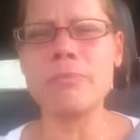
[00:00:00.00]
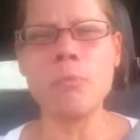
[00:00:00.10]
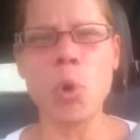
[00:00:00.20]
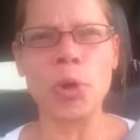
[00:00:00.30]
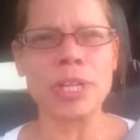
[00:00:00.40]

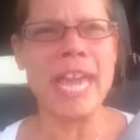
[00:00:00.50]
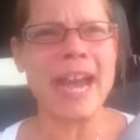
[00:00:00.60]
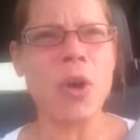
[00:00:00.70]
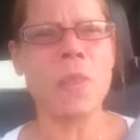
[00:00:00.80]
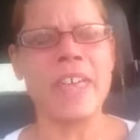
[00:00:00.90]
more
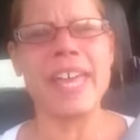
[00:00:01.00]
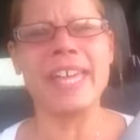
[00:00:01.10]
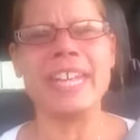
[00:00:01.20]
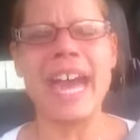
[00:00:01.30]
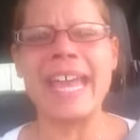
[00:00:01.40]
now
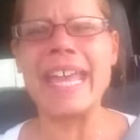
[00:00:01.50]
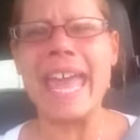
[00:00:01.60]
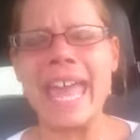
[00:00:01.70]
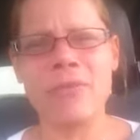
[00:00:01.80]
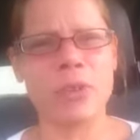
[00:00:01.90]
than I
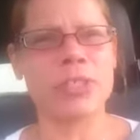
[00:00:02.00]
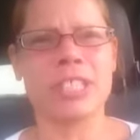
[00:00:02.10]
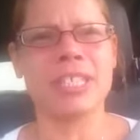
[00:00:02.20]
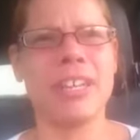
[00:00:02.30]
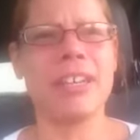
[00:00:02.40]
ever
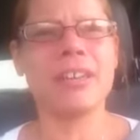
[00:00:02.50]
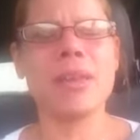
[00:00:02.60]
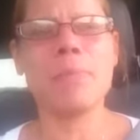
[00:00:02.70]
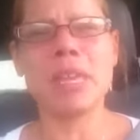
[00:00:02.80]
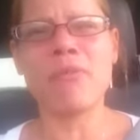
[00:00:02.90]
did
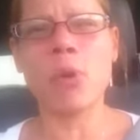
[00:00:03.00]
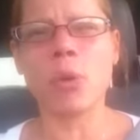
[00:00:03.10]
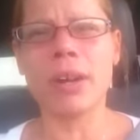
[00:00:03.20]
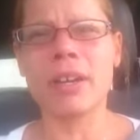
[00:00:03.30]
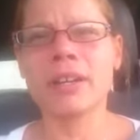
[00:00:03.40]

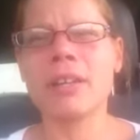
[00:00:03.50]
before.